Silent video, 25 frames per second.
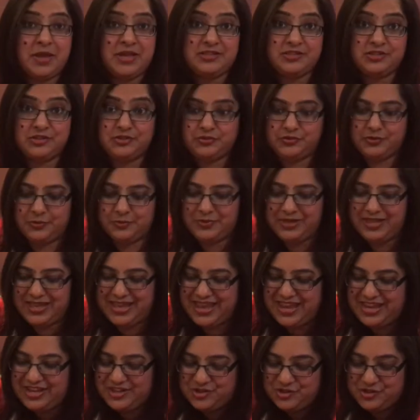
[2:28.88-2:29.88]
message from the
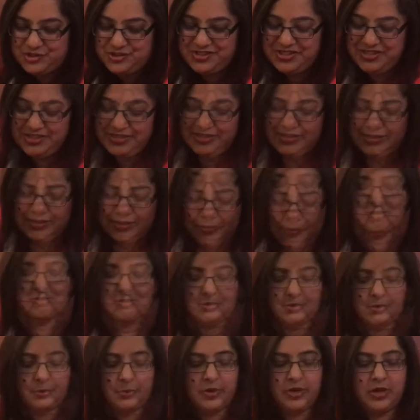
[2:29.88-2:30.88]
angels.
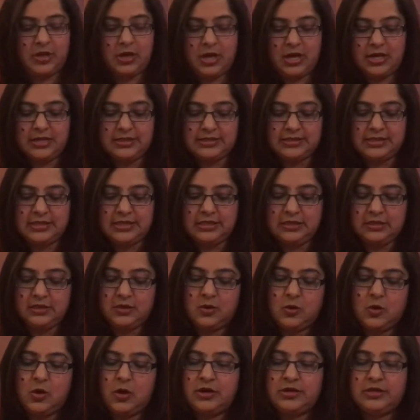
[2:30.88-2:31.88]
So we are asking the
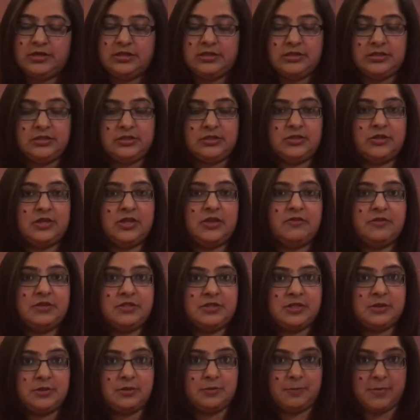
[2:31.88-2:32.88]
goddess to give
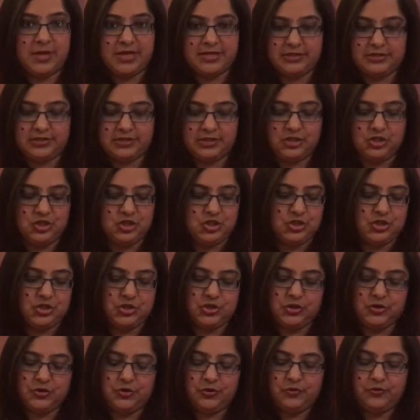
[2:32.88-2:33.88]
us a message
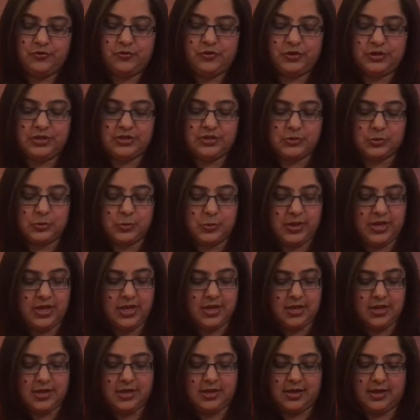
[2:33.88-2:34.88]
for this
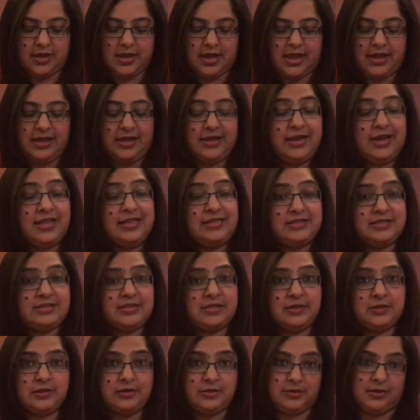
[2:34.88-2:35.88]
week, and let's
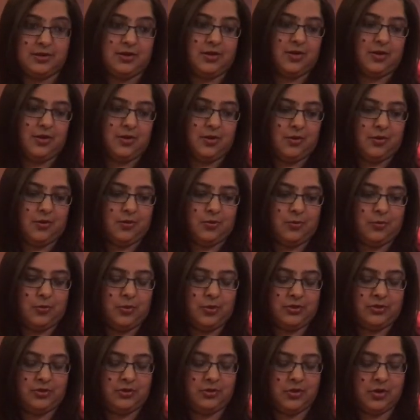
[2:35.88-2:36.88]
see
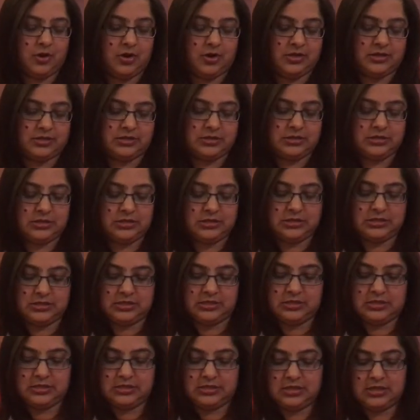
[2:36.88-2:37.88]
what the
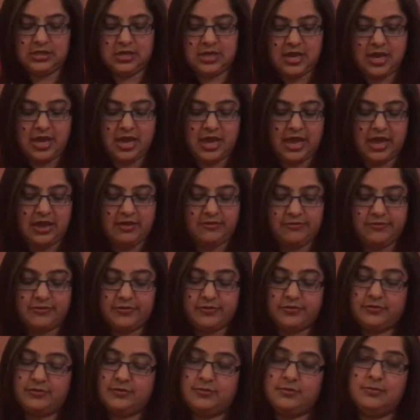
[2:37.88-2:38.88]
goddesses have
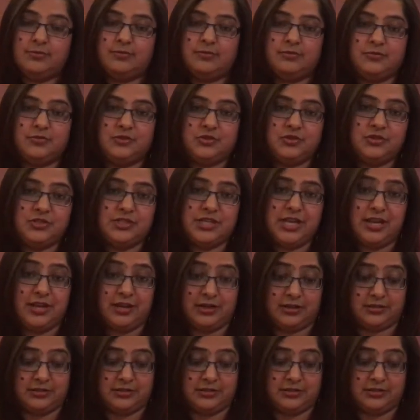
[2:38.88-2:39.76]
to tell